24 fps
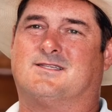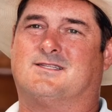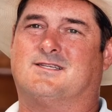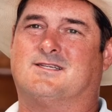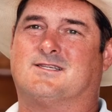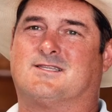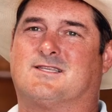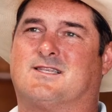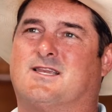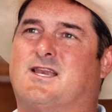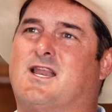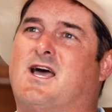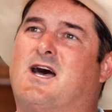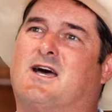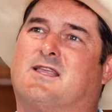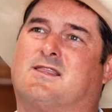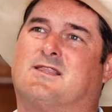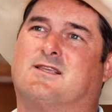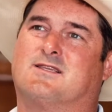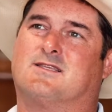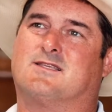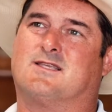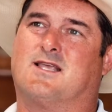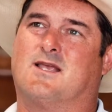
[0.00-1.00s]
just not
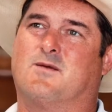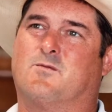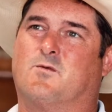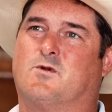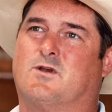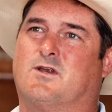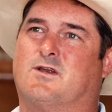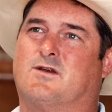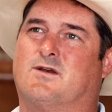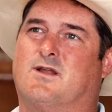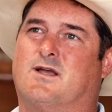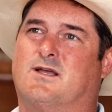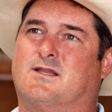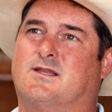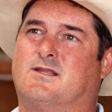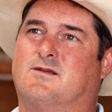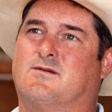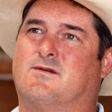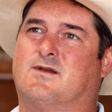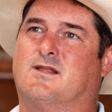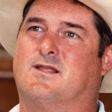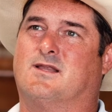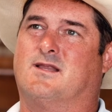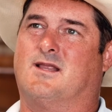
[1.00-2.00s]
the same when you're not
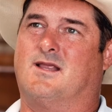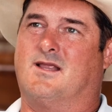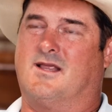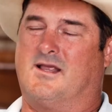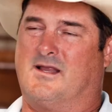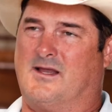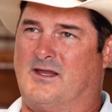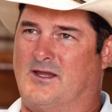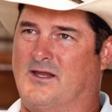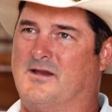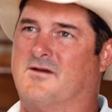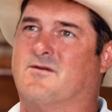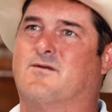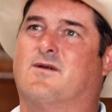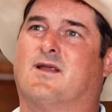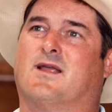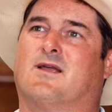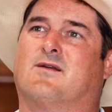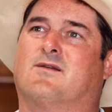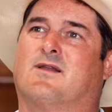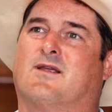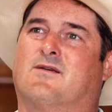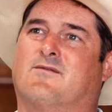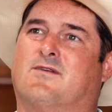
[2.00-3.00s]
doing it year
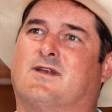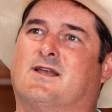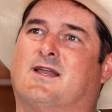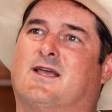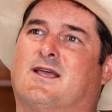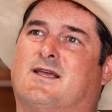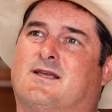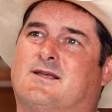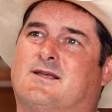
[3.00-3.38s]
round every day.